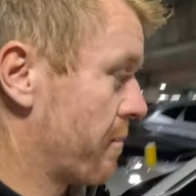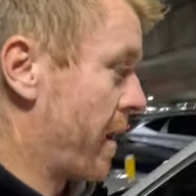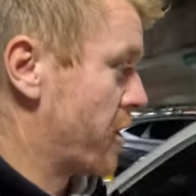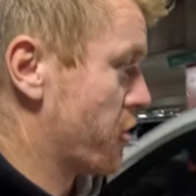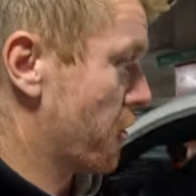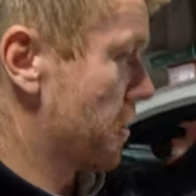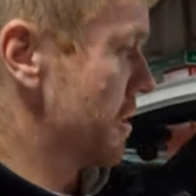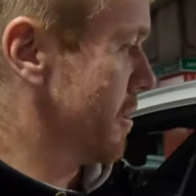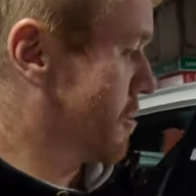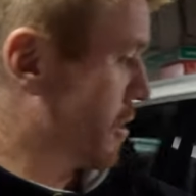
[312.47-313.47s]
make sure
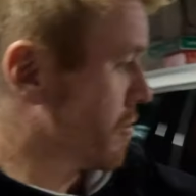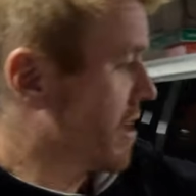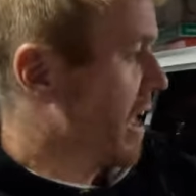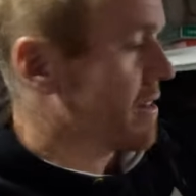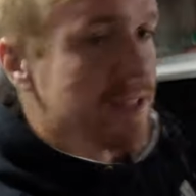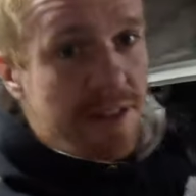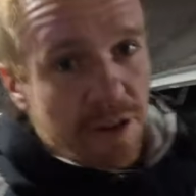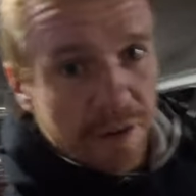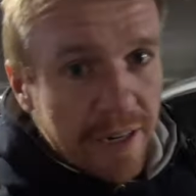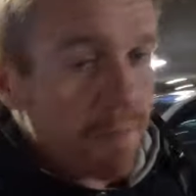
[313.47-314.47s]
there's no dents
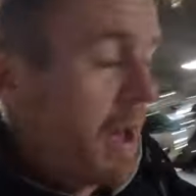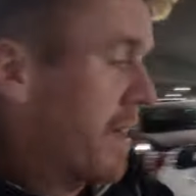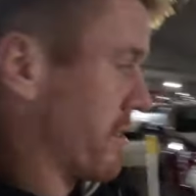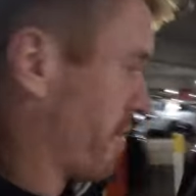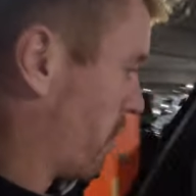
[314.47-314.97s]
or any massive